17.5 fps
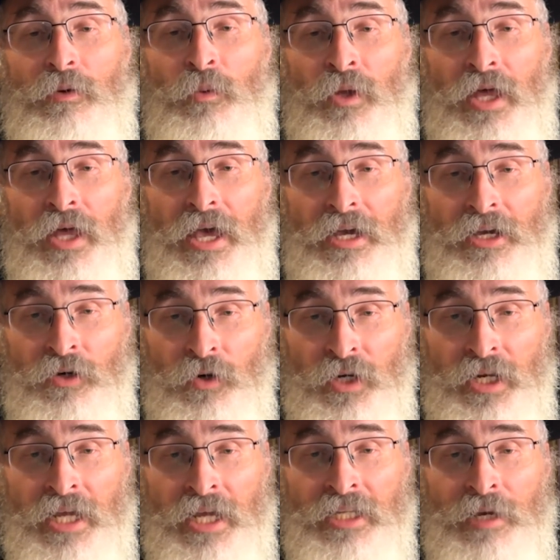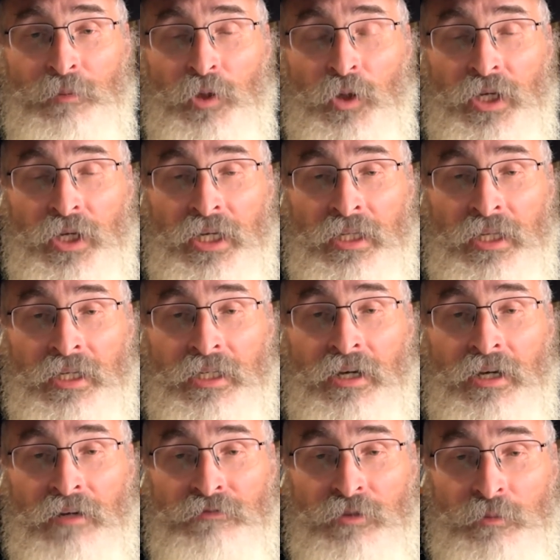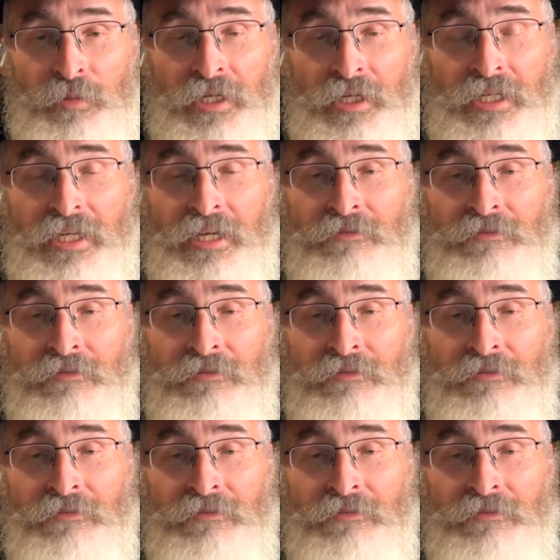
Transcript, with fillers: will could end up looking like god forbid